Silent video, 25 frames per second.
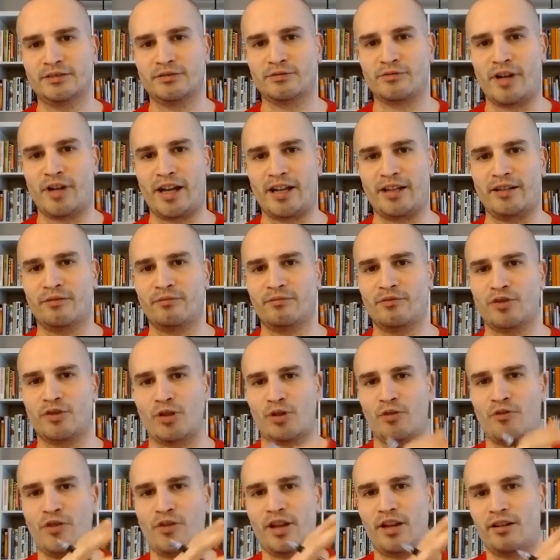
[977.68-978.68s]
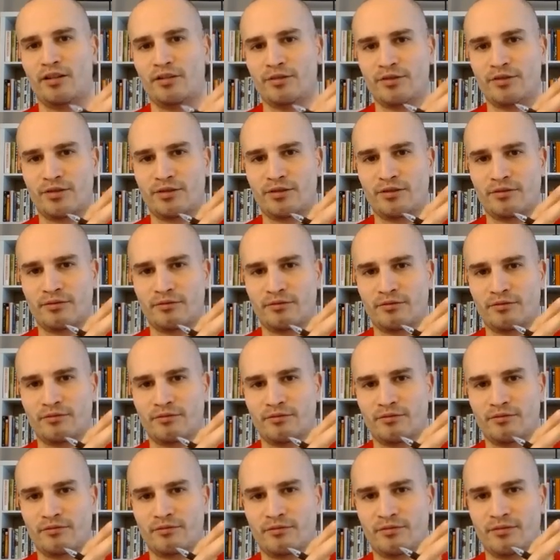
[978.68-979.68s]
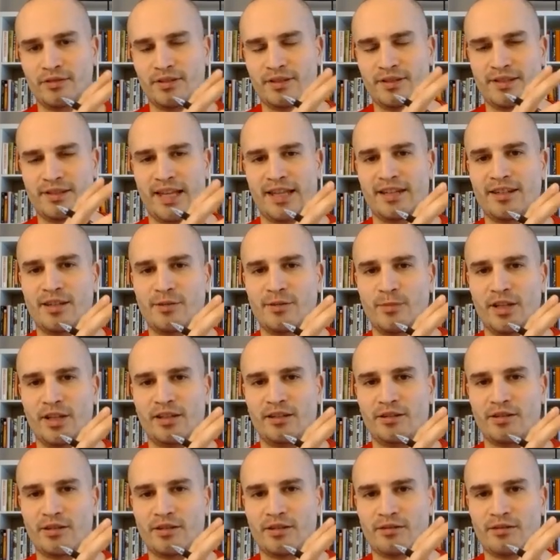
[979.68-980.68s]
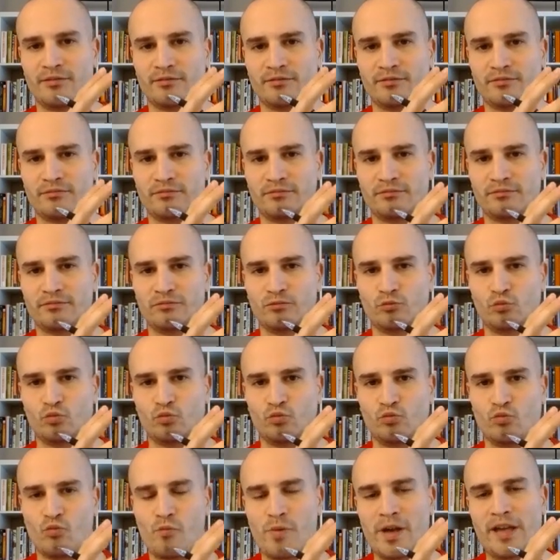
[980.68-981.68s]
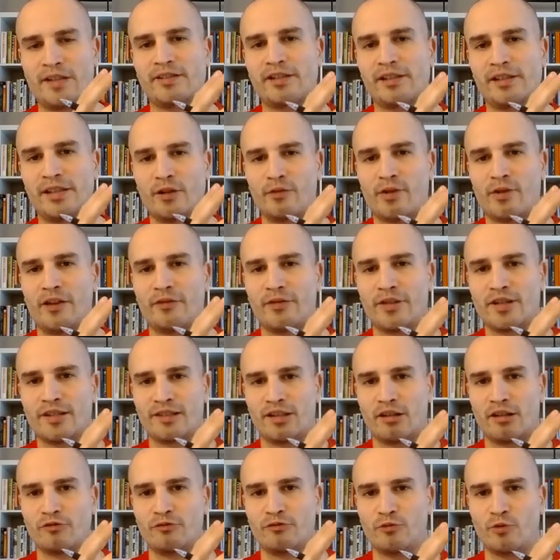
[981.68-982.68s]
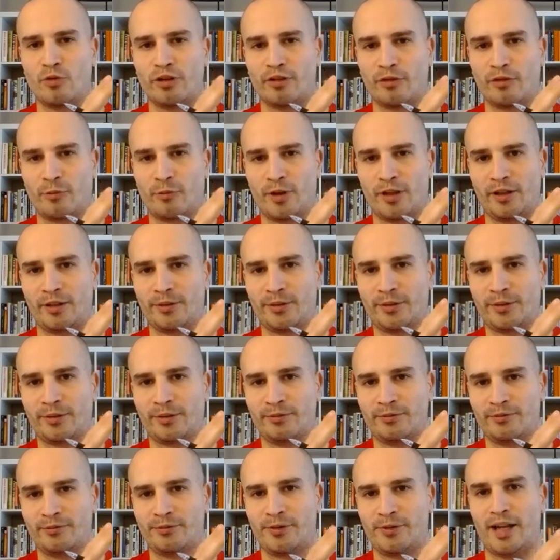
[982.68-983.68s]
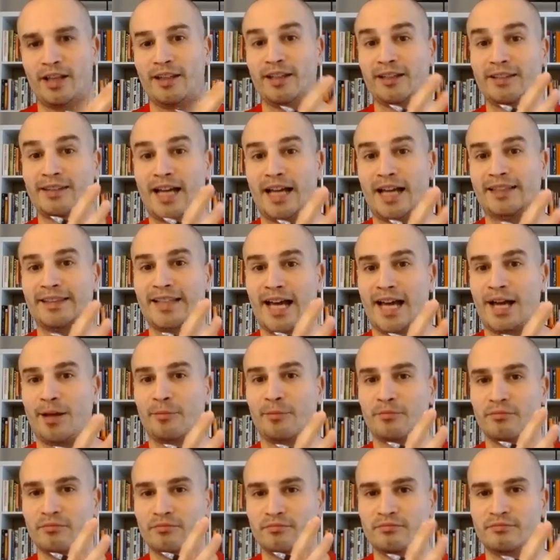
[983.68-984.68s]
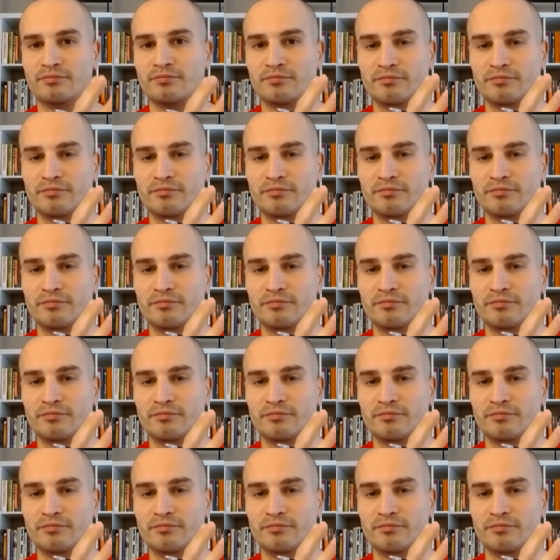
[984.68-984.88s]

right so there's sentiment basically around the self-worth piece right like that, that mm-hmm.